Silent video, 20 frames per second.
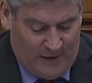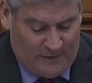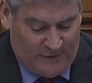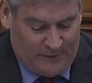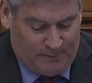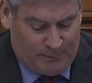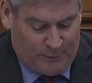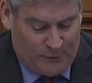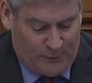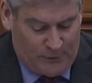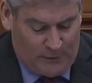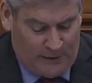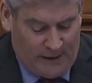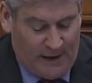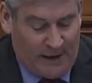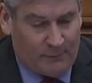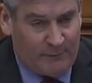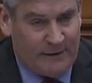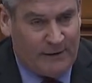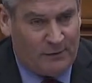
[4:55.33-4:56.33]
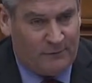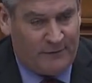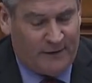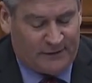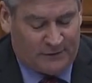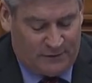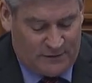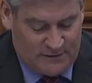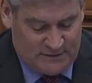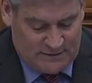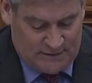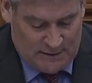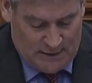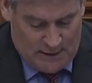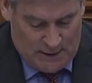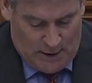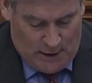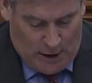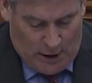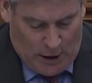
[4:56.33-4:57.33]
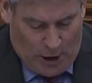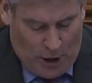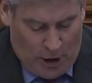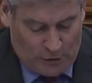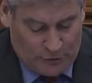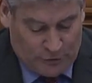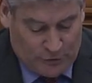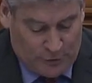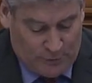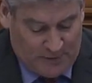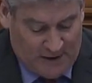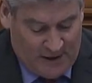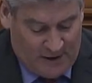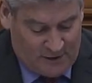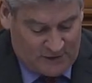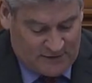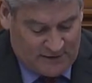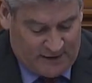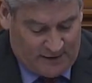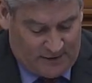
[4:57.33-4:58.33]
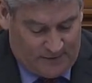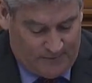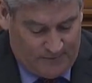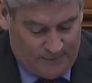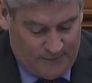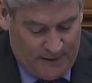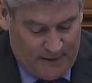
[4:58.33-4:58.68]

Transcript: at the Purley and Rideau Veterans Long-Term Care Centre.